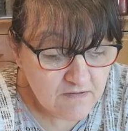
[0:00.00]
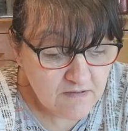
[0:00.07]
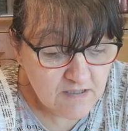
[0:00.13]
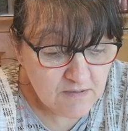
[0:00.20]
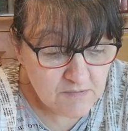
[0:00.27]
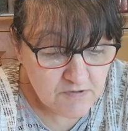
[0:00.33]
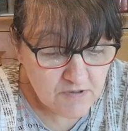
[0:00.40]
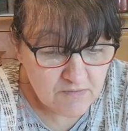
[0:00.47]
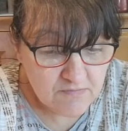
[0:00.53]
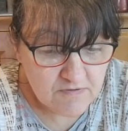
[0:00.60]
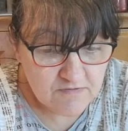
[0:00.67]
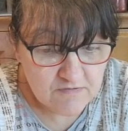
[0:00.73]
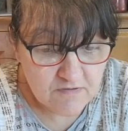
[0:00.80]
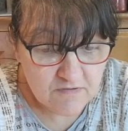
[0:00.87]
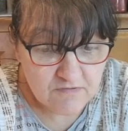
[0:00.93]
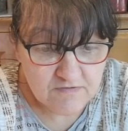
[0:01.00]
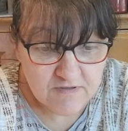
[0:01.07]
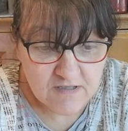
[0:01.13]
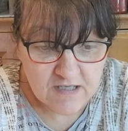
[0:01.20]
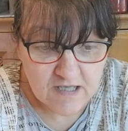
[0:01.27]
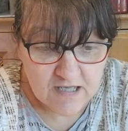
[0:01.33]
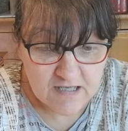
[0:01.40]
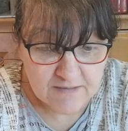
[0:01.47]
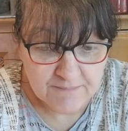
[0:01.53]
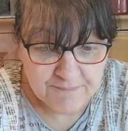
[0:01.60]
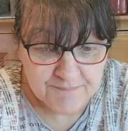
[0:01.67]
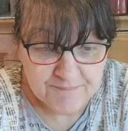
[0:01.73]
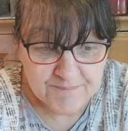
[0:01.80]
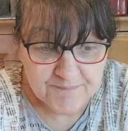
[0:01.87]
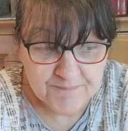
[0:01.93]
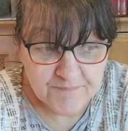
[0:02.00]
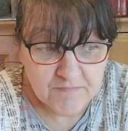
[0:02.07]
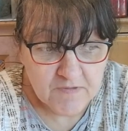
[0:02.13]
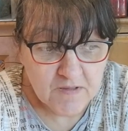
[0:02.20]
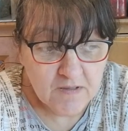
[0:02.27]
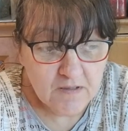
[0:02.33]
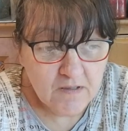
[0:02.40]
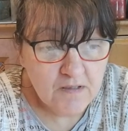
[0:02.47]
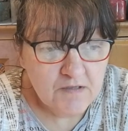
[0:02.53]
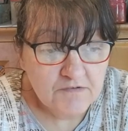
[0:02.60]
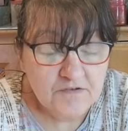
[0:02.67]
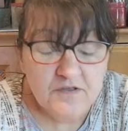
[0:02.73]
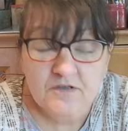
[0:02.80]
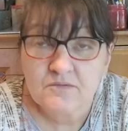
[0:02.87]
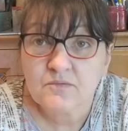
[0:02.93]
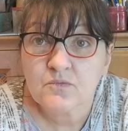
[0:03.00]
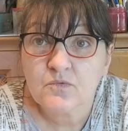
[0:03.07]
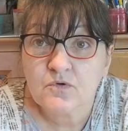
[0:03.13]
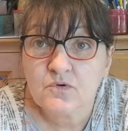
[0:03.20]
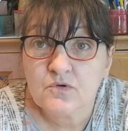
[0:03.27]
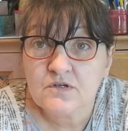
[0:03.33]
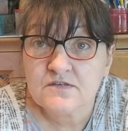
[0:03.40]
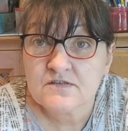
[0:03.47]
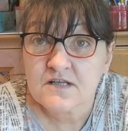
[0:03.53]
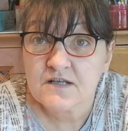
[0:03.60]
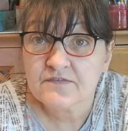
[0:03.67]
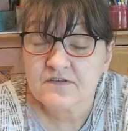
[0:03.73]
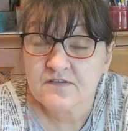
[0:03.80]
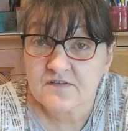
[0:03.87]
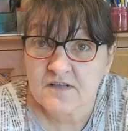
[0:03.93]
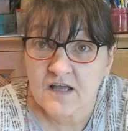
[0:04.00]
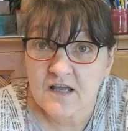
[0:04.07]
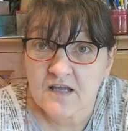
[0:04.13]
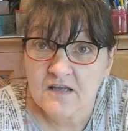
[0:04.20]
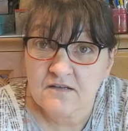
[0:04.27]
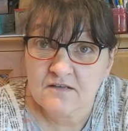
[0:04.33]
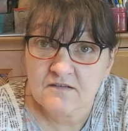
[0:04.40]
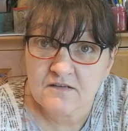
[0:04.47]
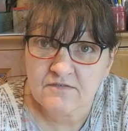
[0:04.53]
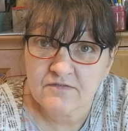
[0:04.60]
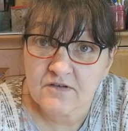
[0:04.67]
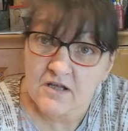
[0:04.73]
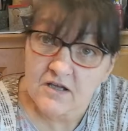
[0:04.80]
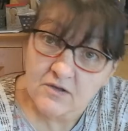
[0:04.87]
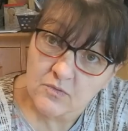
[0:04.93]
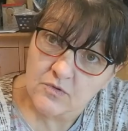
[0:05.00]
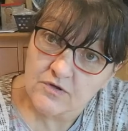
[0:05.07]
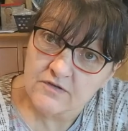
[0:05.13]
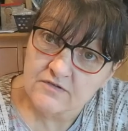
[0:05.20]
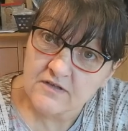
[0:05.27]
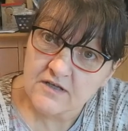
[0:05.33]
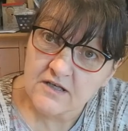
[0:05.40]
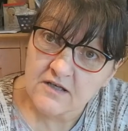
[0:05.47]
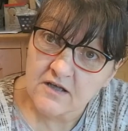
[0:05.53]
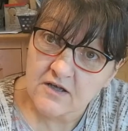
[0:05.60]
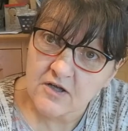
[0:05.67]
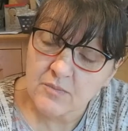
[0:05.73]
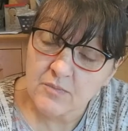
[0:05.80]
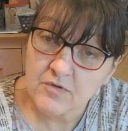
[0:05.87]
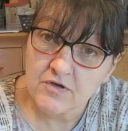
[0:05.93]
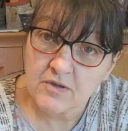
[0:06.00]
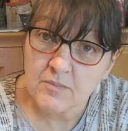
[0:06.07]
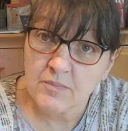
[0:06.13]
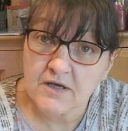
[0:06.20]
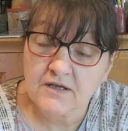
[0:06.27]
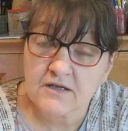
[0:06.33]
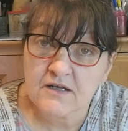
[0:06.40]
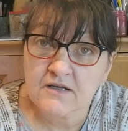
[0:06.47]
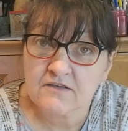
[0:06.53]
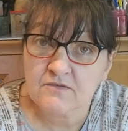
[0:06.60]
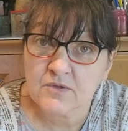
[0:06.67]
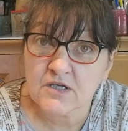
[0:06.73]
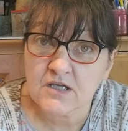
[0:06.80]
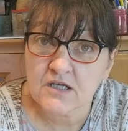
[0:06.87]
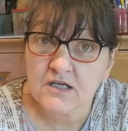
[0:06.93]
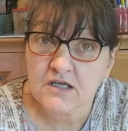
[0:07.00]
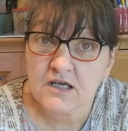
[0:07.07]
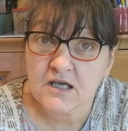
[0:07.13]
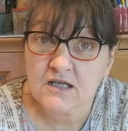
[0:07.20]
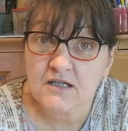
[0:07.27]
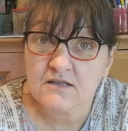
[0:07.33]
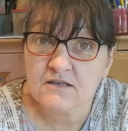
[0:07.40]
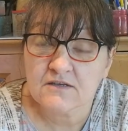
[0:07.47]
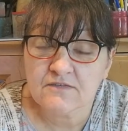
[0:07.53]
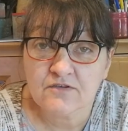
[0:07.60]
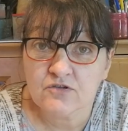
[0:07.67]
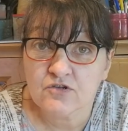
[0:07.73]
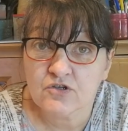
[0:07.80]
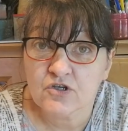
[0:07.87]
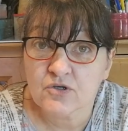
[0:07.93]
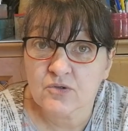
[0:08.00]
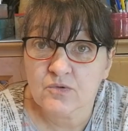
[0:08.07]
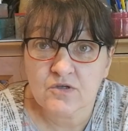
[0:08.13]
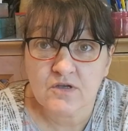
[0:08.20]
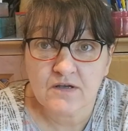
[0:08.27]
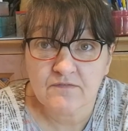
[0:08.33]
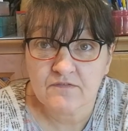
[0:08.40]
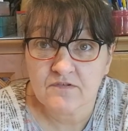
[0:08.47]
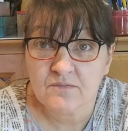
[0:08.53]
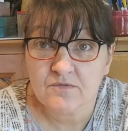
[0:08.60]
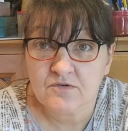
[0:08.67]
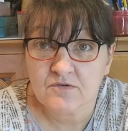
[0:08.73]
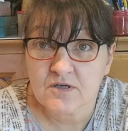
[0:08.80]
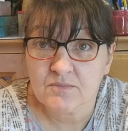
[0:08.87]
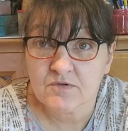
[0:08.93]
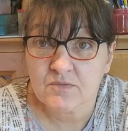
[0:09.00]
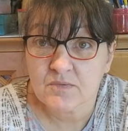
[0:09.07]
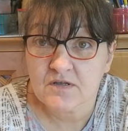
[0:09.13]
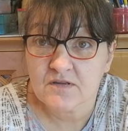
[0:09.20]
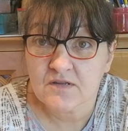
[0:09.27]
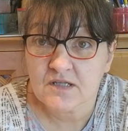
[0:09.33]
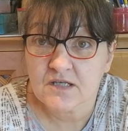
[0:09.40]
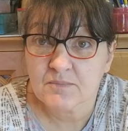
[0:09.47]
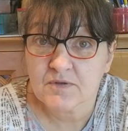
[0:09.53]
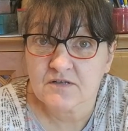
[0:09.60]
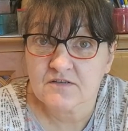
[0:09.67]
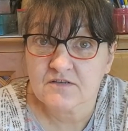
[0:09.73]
to keep going as long as I can. So all that's left to say is, if you like what you see, I hope you come back next week. And if you're new and you haven't subscribed, you might think about